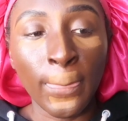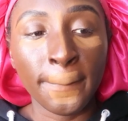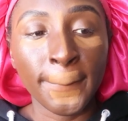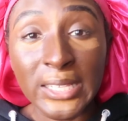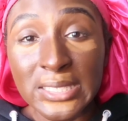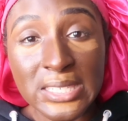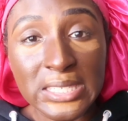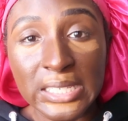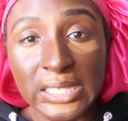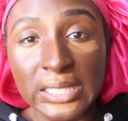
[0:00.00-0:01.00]

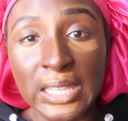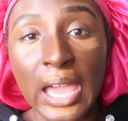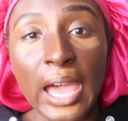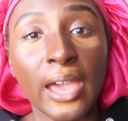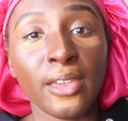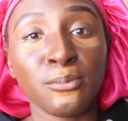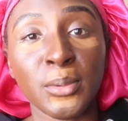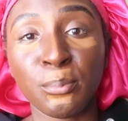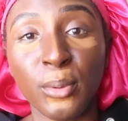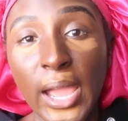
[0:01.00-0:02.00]
Practicing. I've
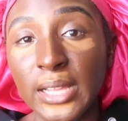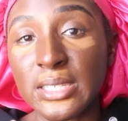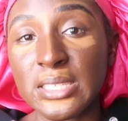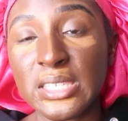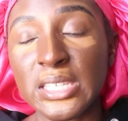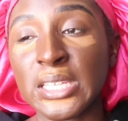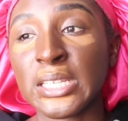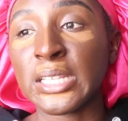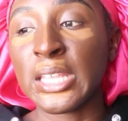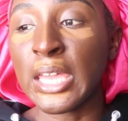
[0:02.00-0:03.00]
been
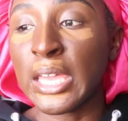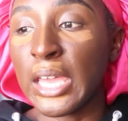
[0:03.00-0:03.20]
practicing.